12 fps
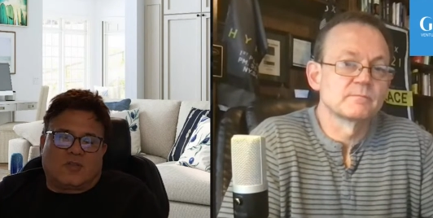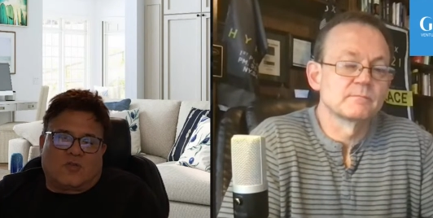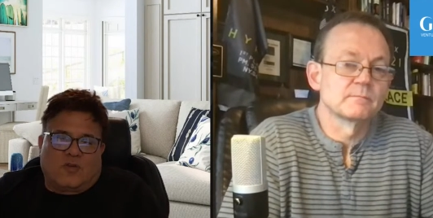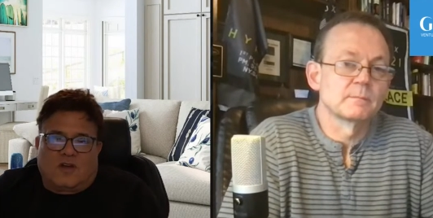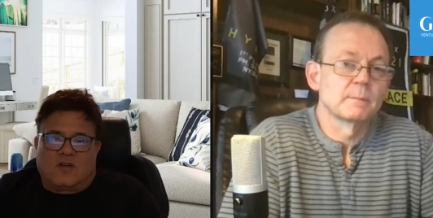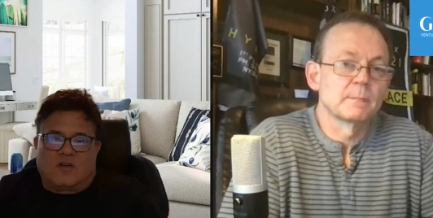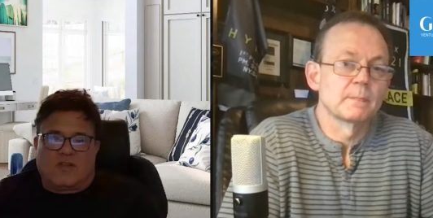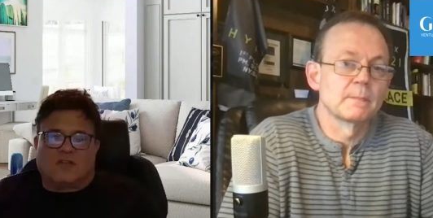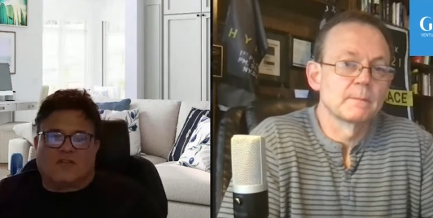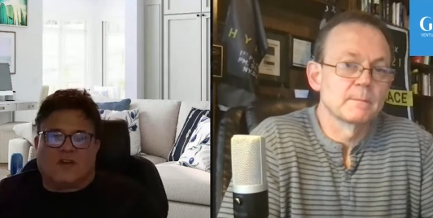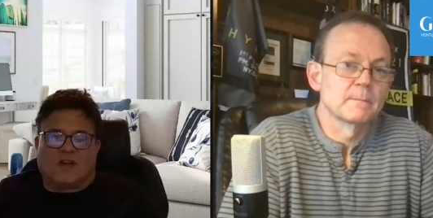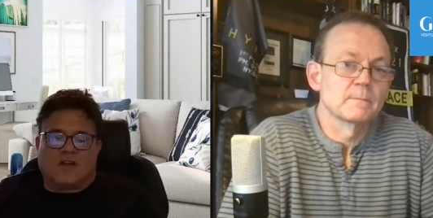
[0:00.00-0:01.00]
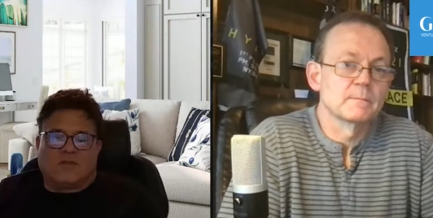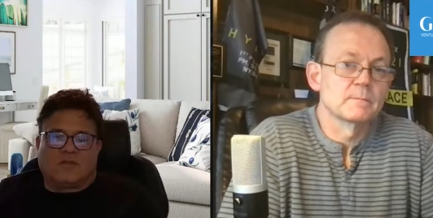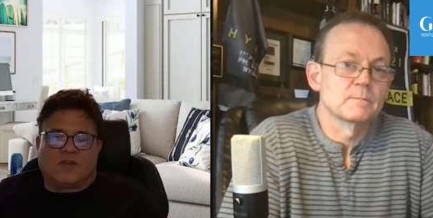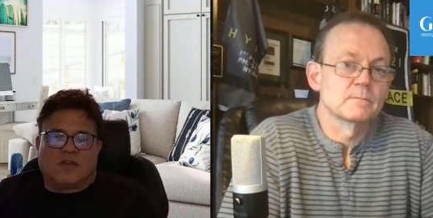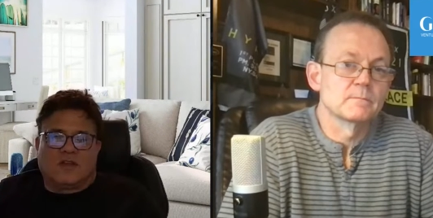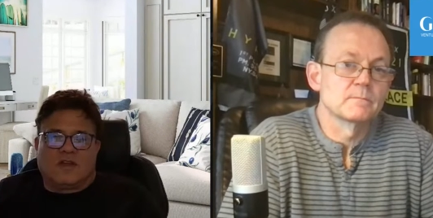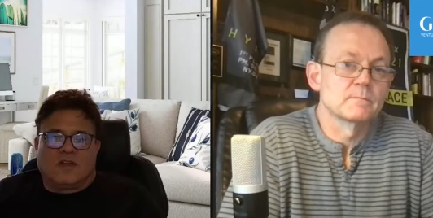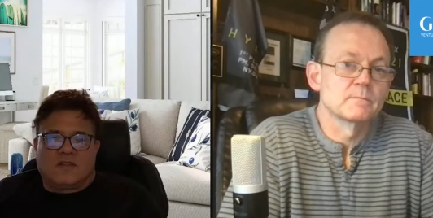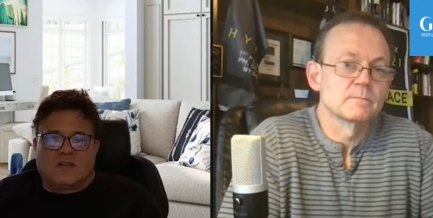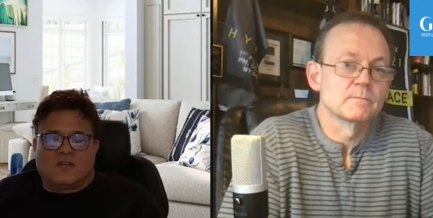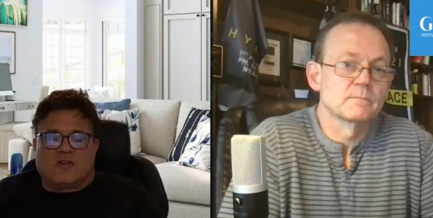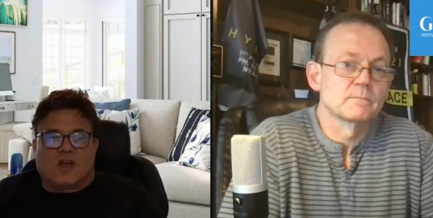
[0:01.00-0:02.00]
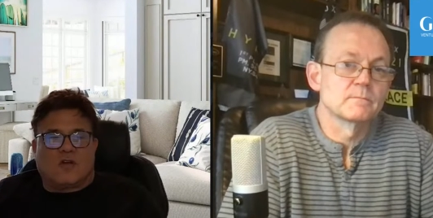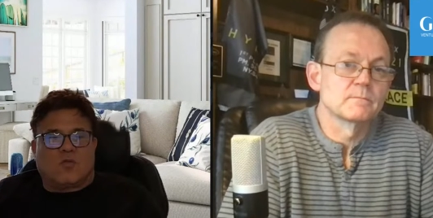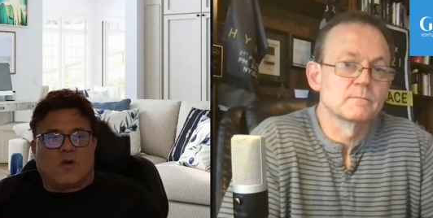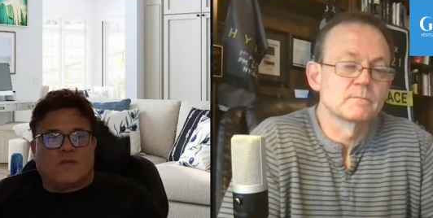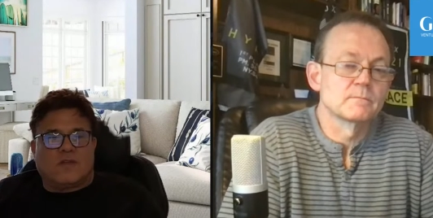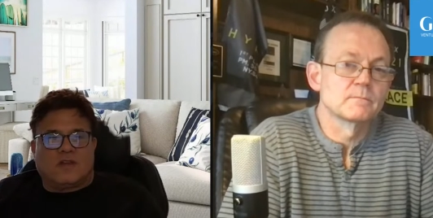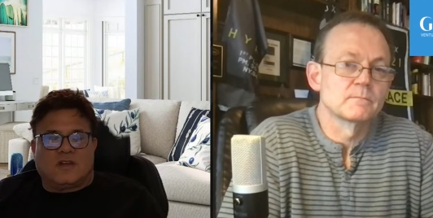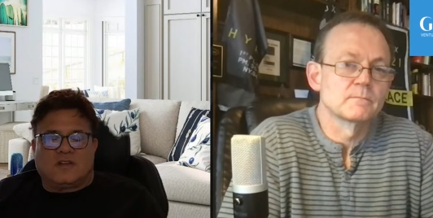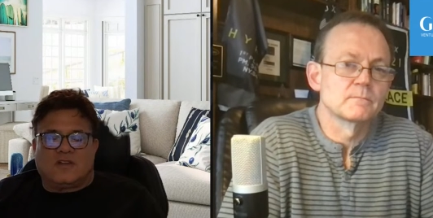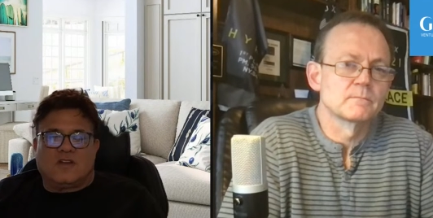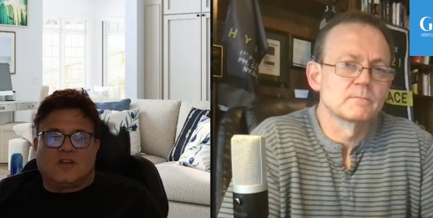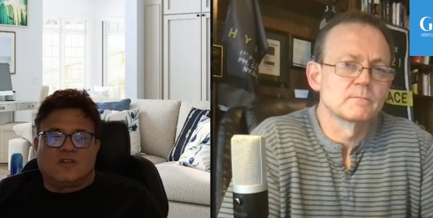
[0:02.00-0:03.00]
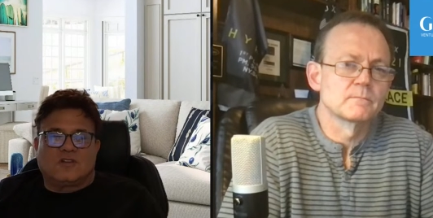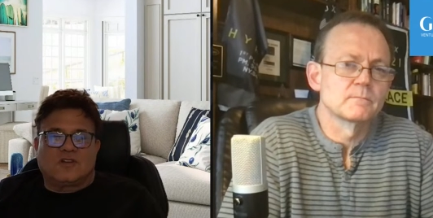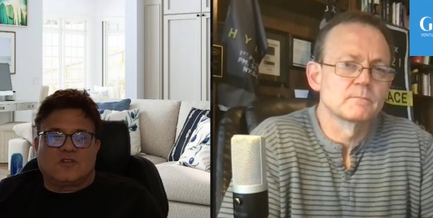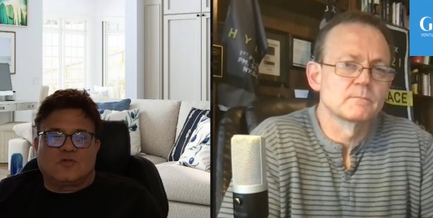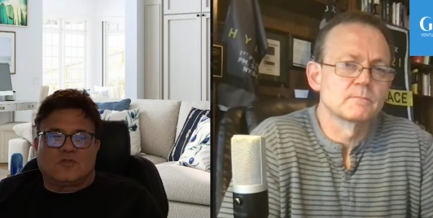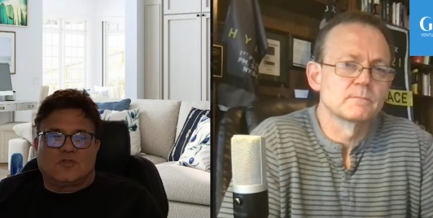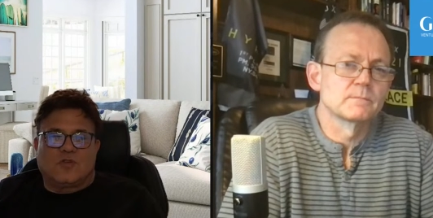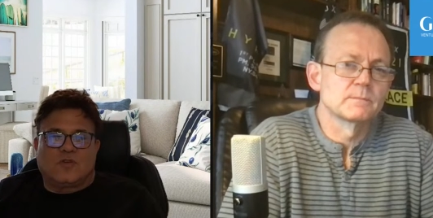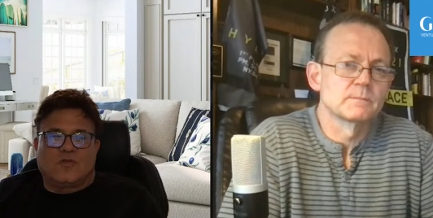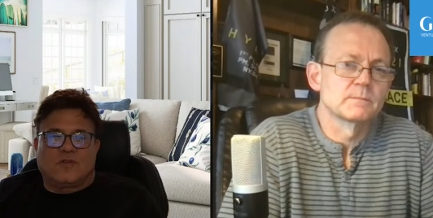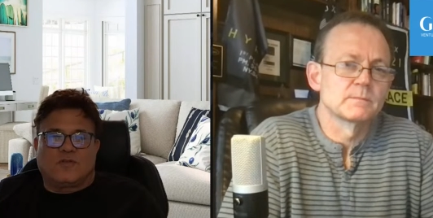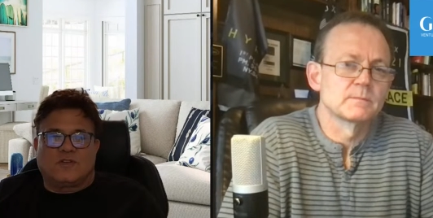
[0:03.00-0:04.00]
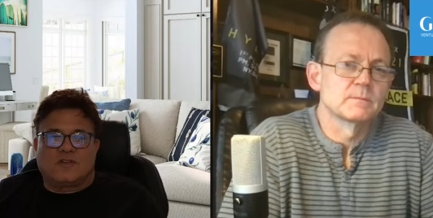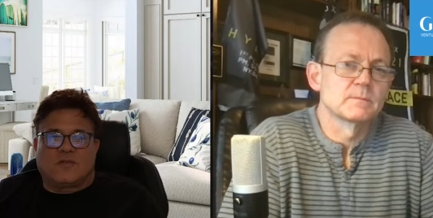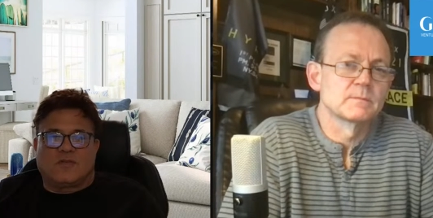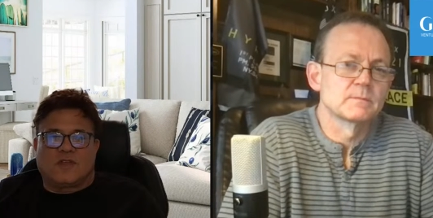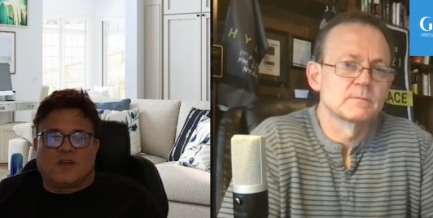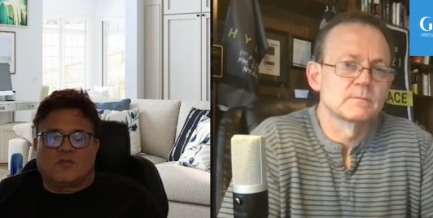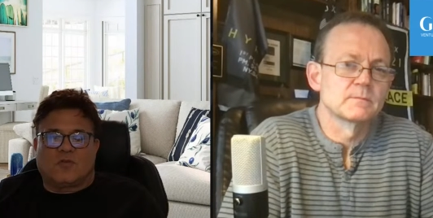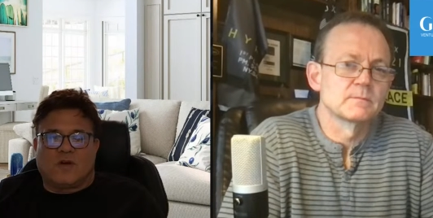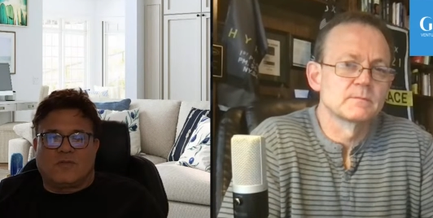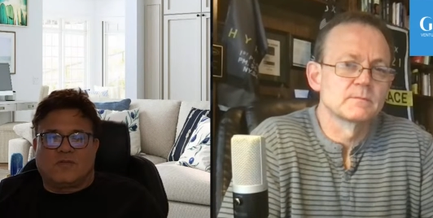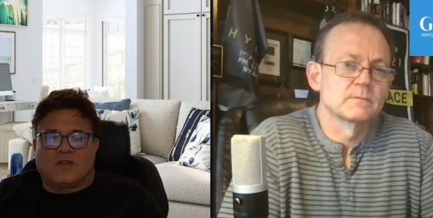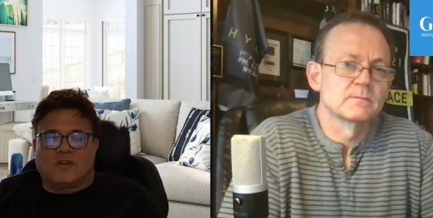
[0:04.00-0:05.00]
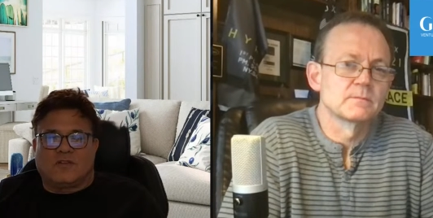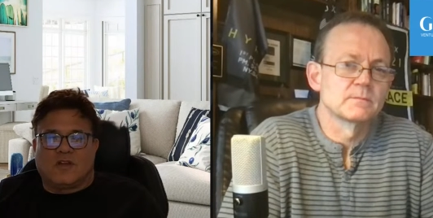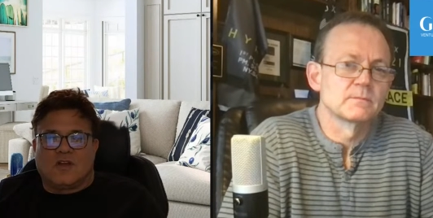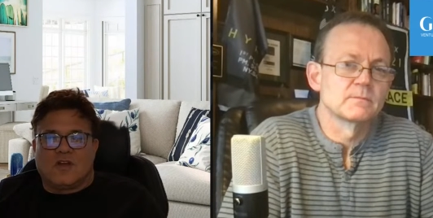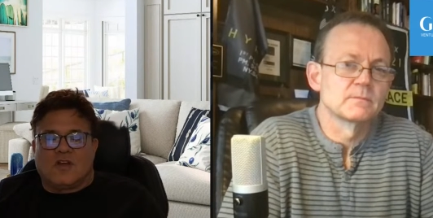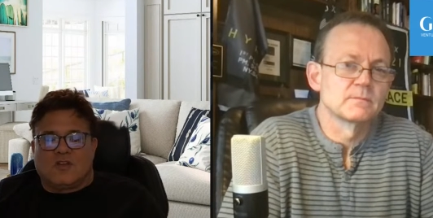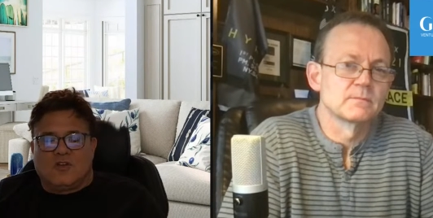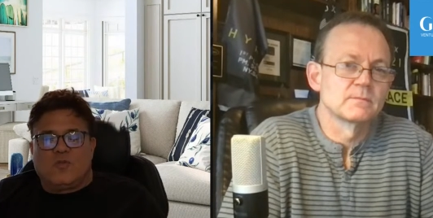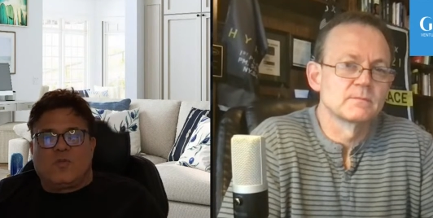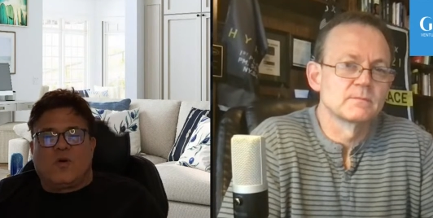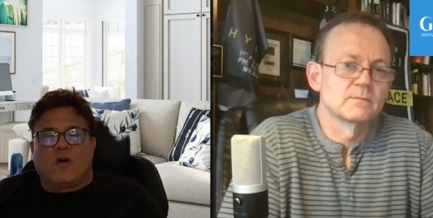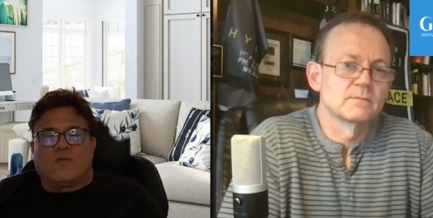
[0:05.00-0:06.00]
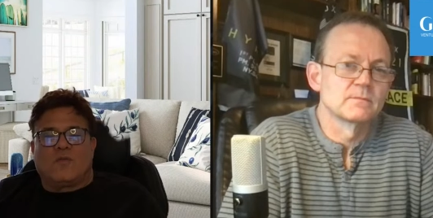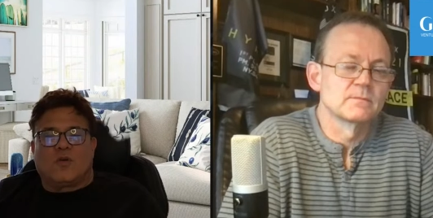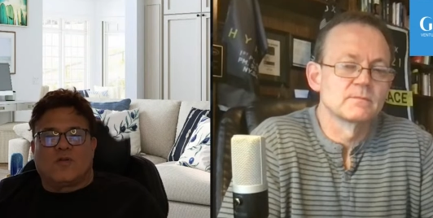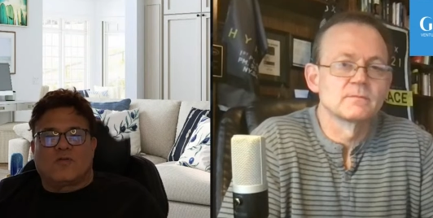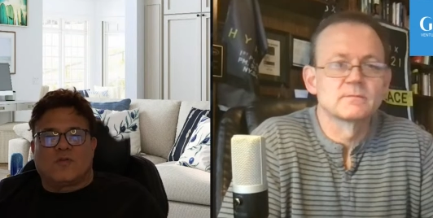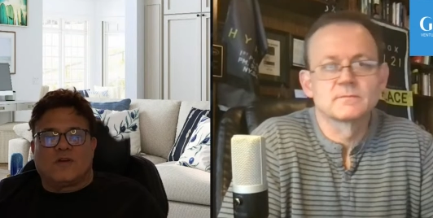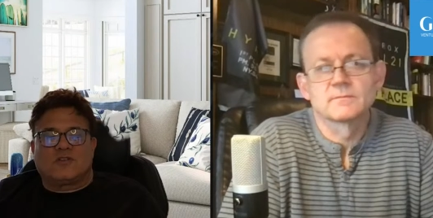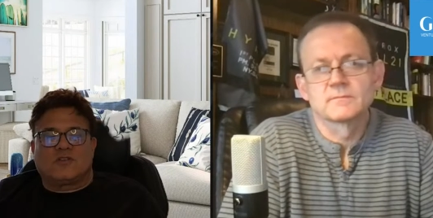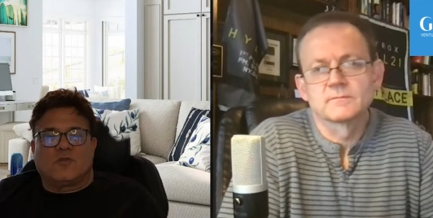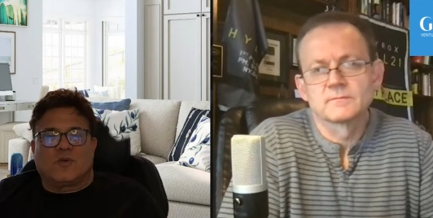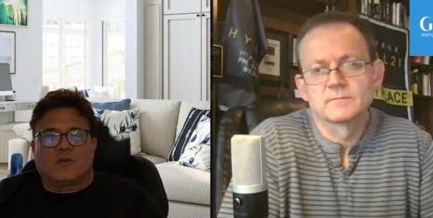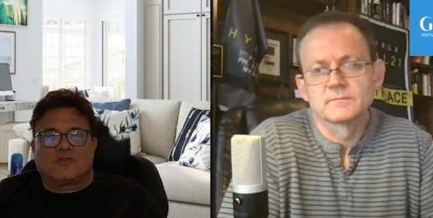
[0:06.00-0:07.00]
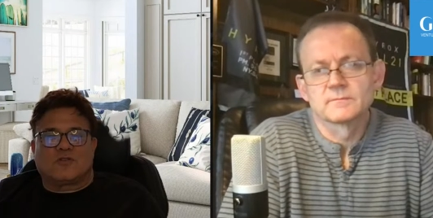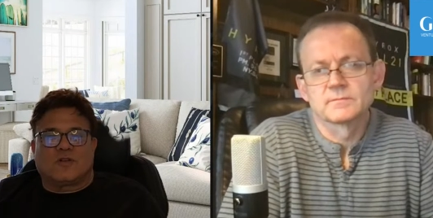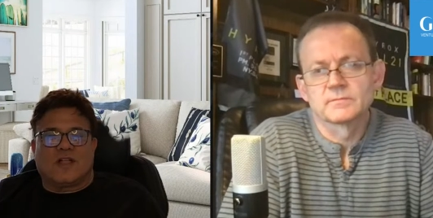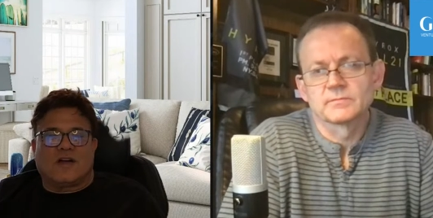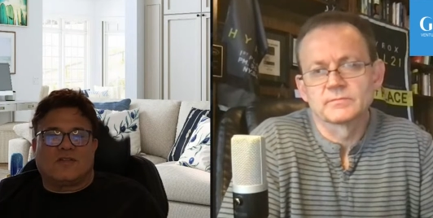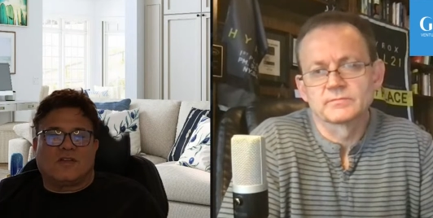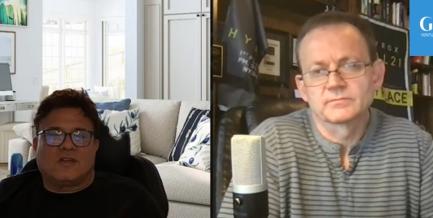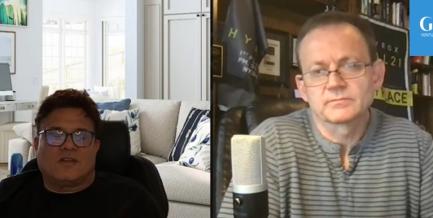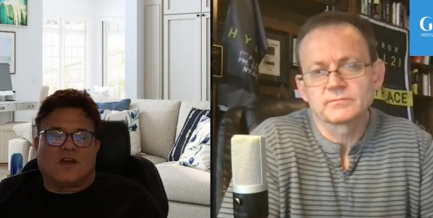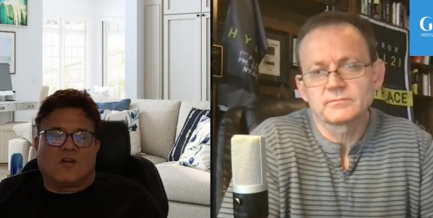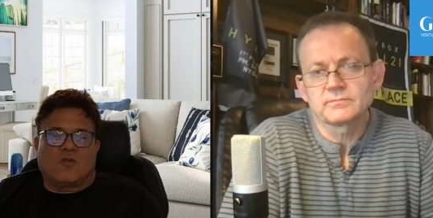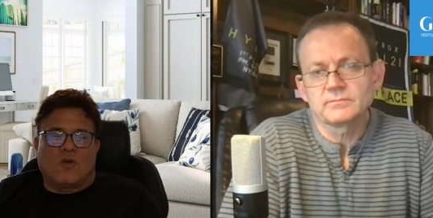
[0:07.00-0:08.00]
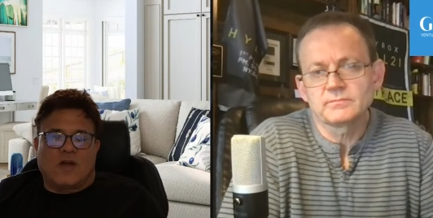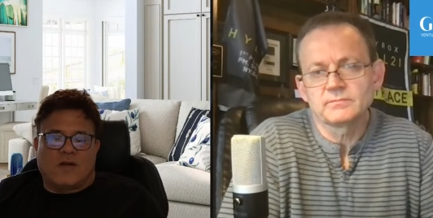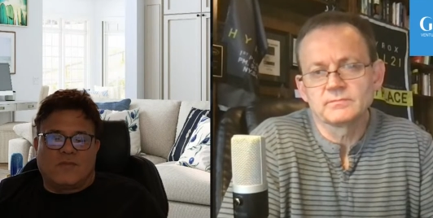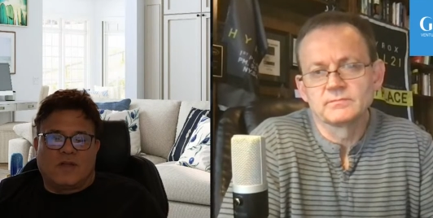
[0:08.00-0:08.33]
Speaker 1: 300,000 items. The entire web in 1996 was 257,000 websites. You, Paul, more information in personal cloud, the entire web.